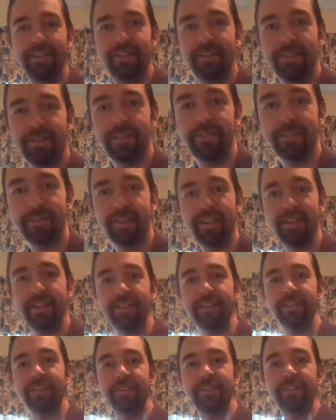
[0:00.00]

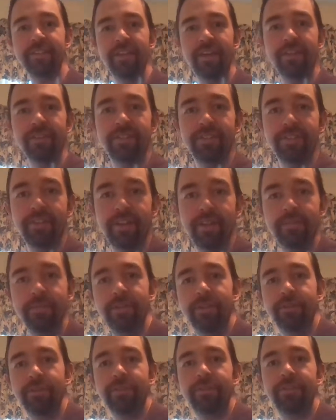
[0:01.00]
Okay, long time
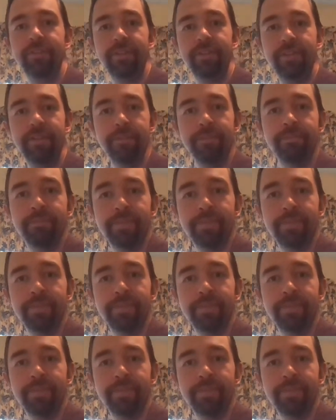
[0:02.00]
no see.